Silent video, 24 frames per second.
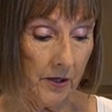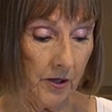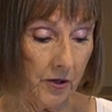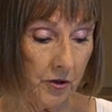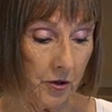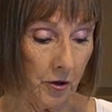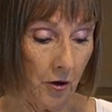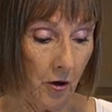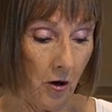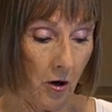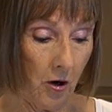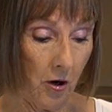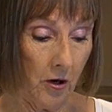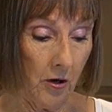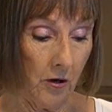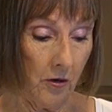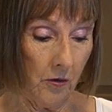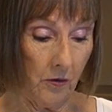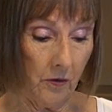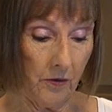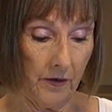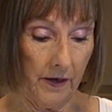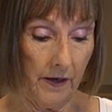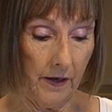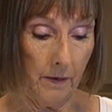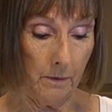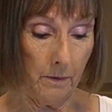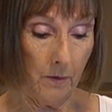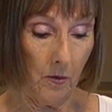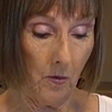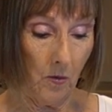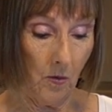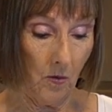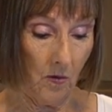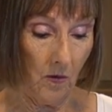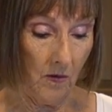a jar or in a
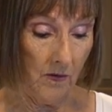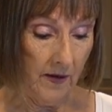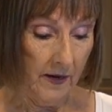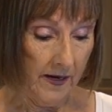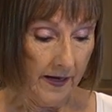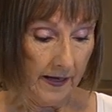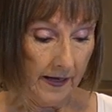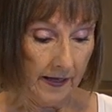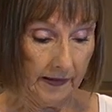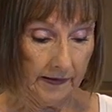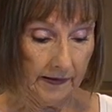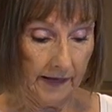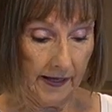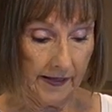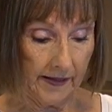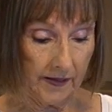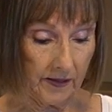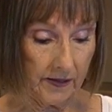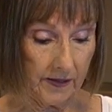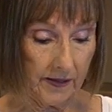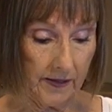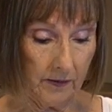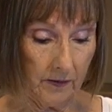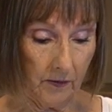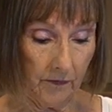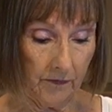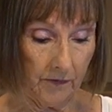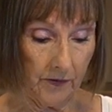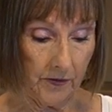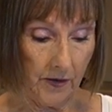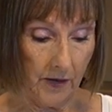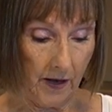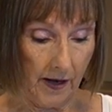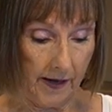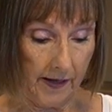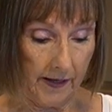bowl and let it sit
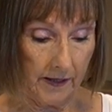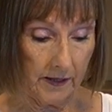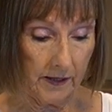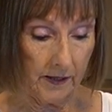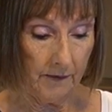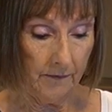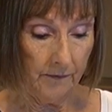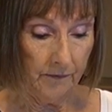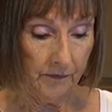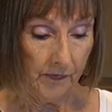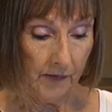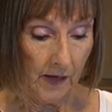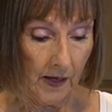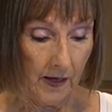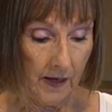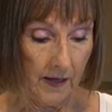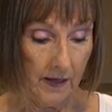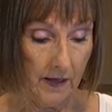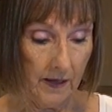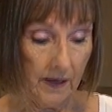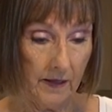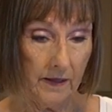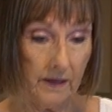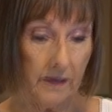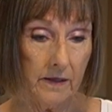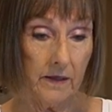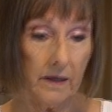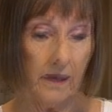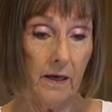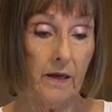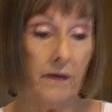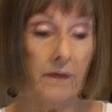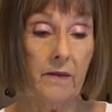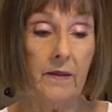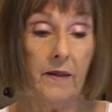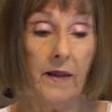overnight. And
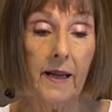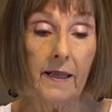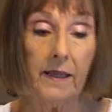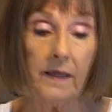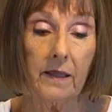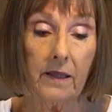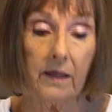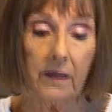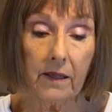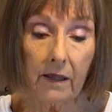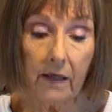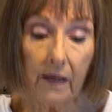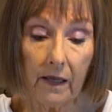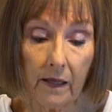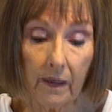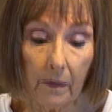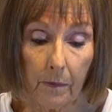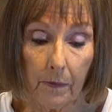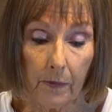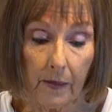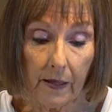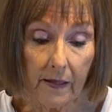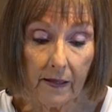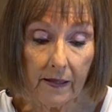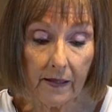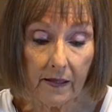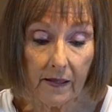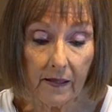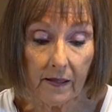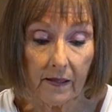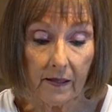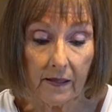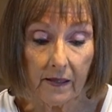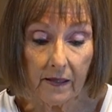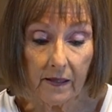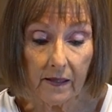that's going to be, this
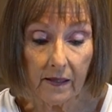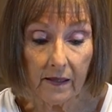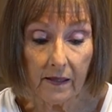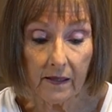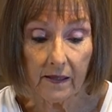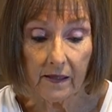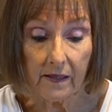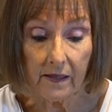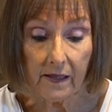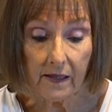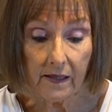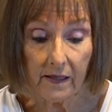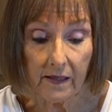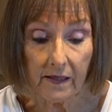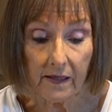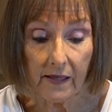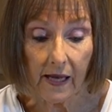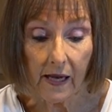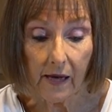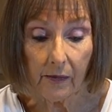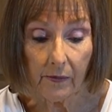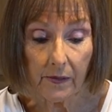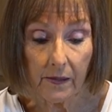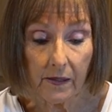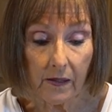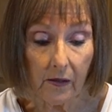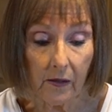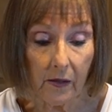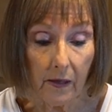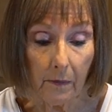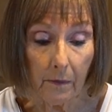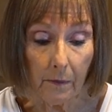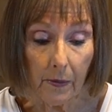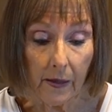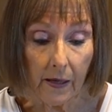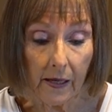is how it's going
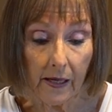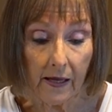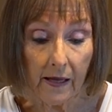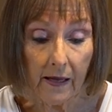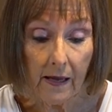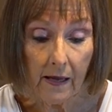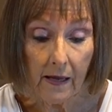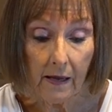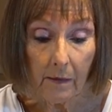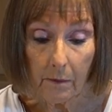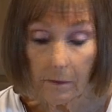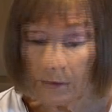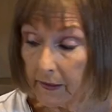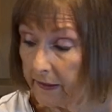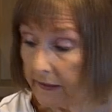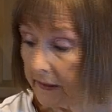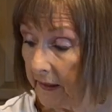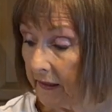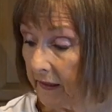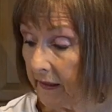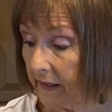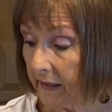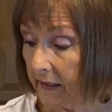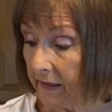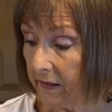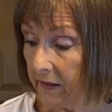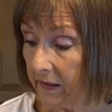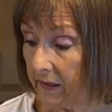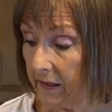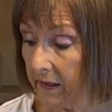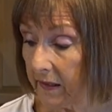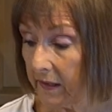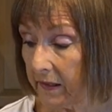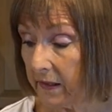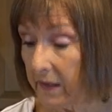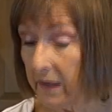to be, but the
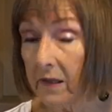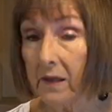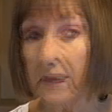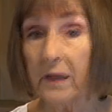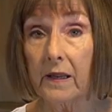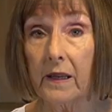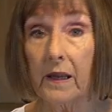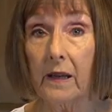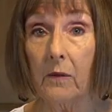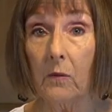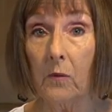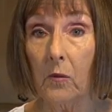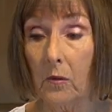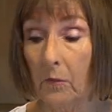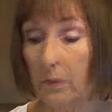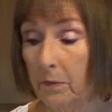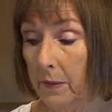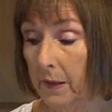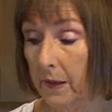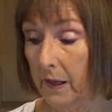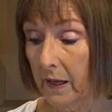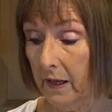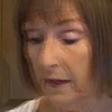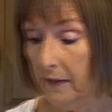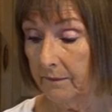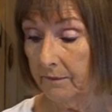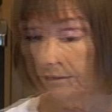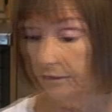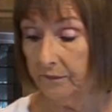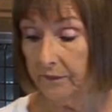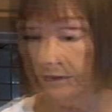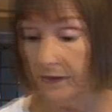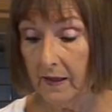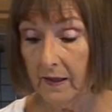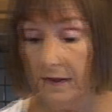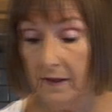consistency will be
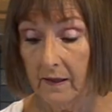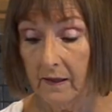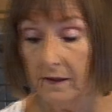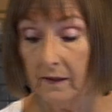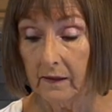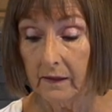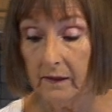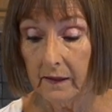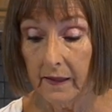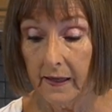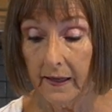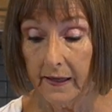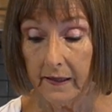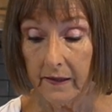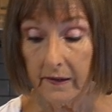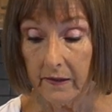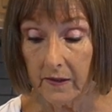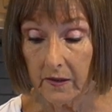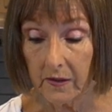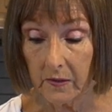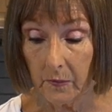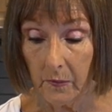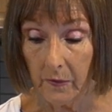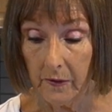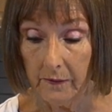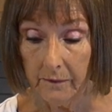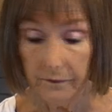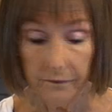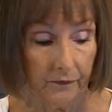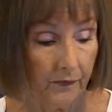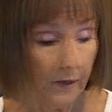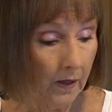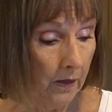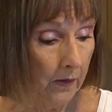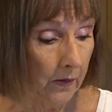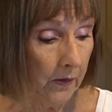like this one.
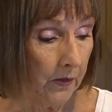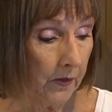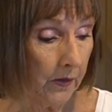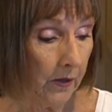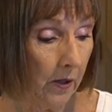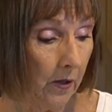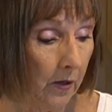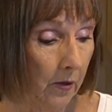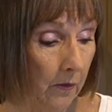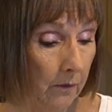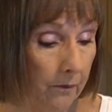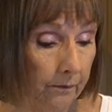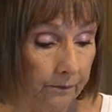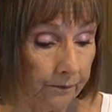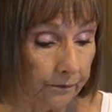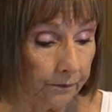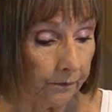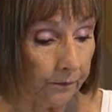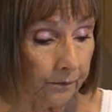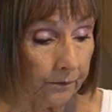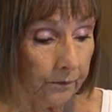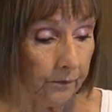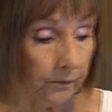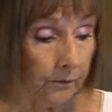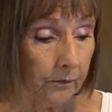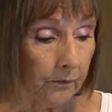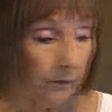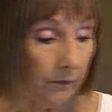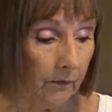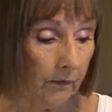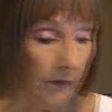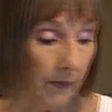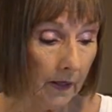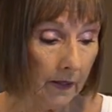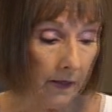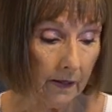So
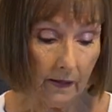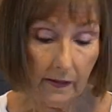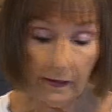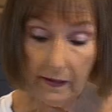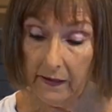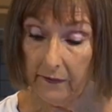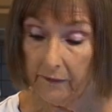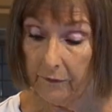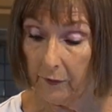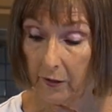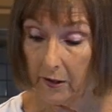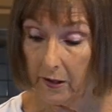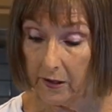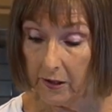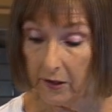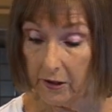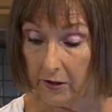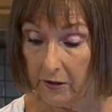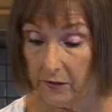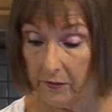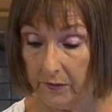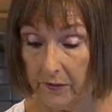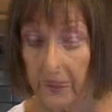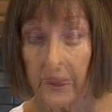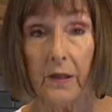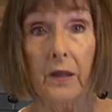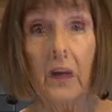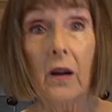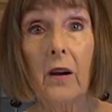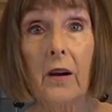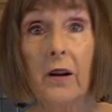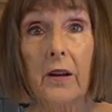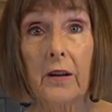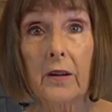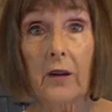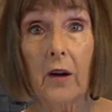if we're going to use it
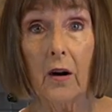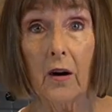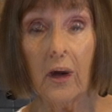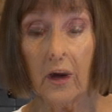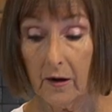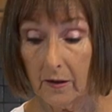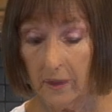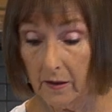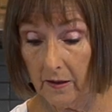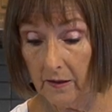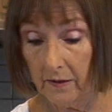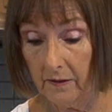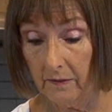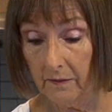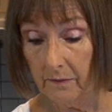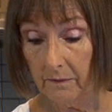on our